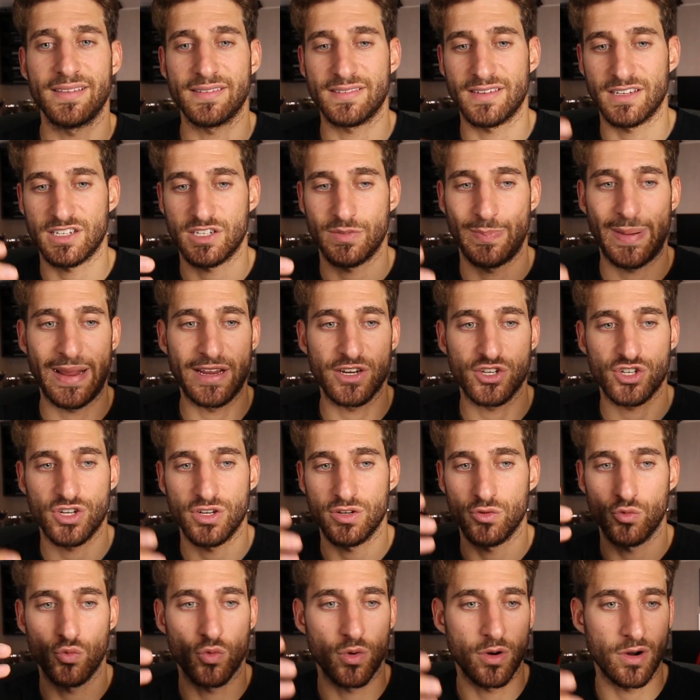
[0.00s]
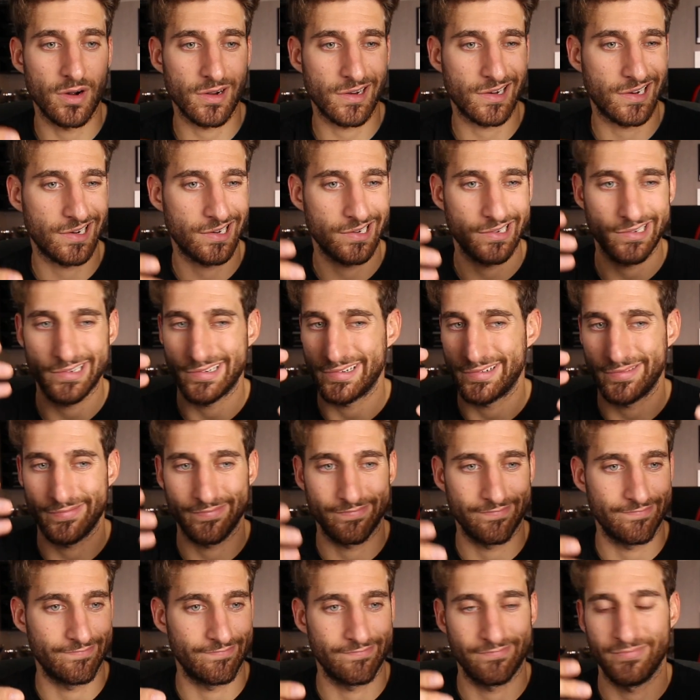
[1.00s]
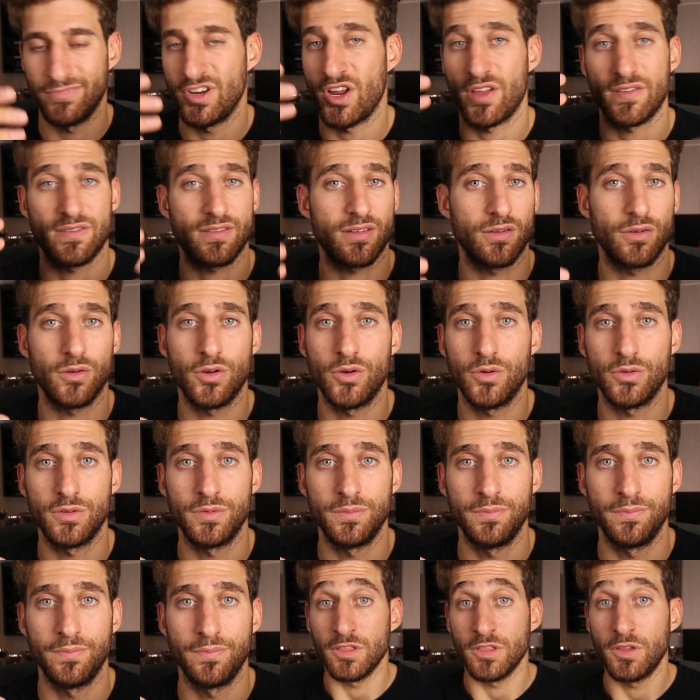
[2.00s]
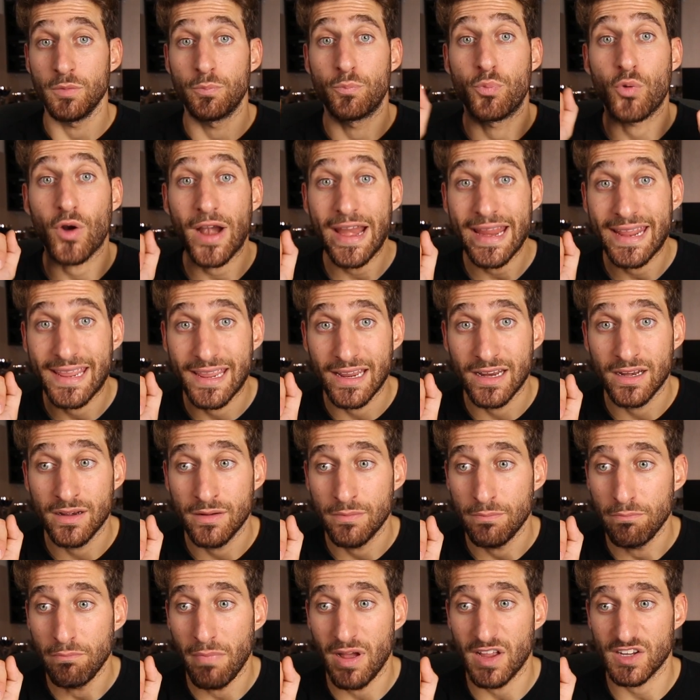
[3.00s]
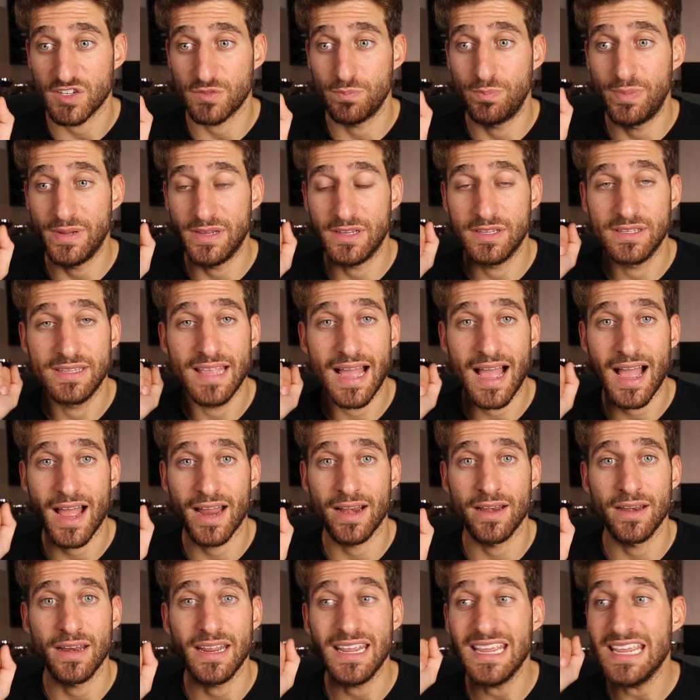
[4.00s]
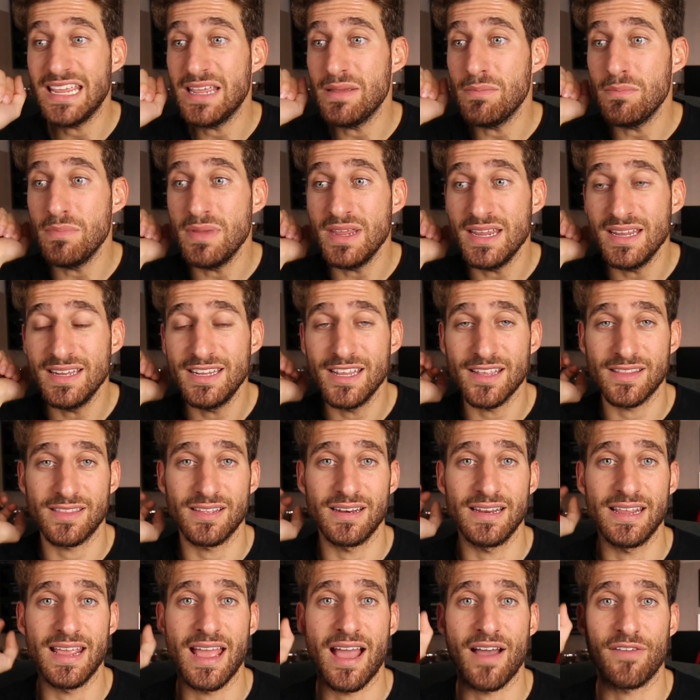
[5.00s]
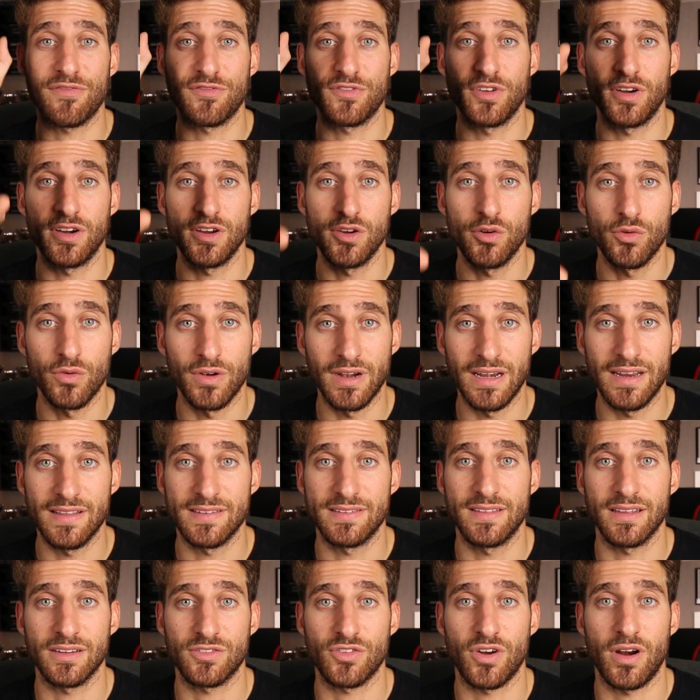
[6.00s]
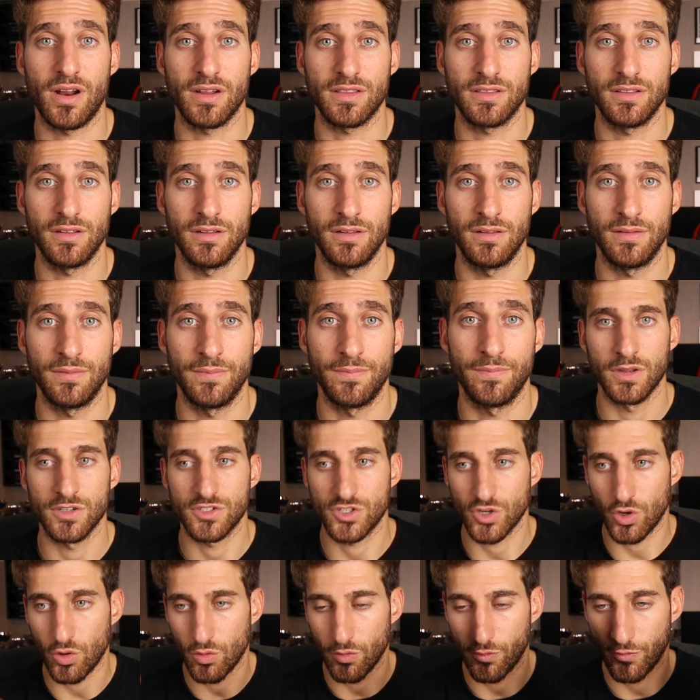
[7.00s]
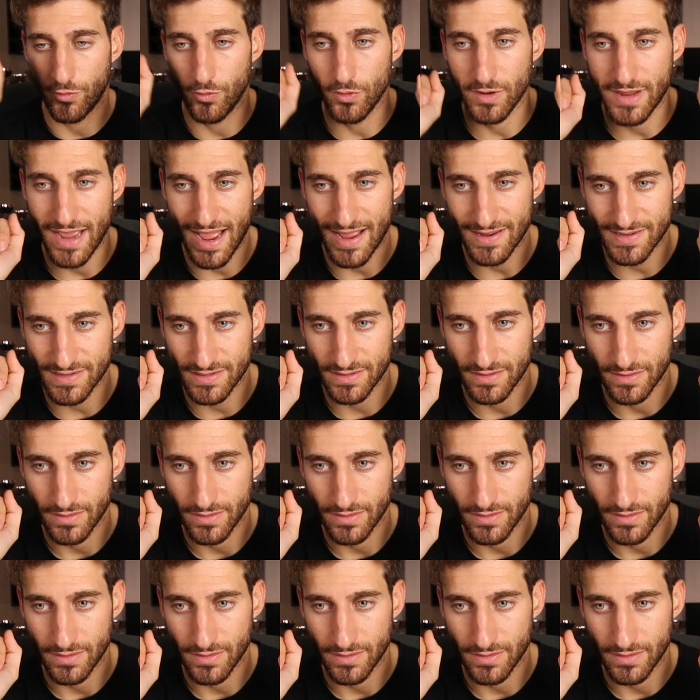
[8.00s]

the suspension work not so good. The braking must be done immediately after you release the throttle. So full gas,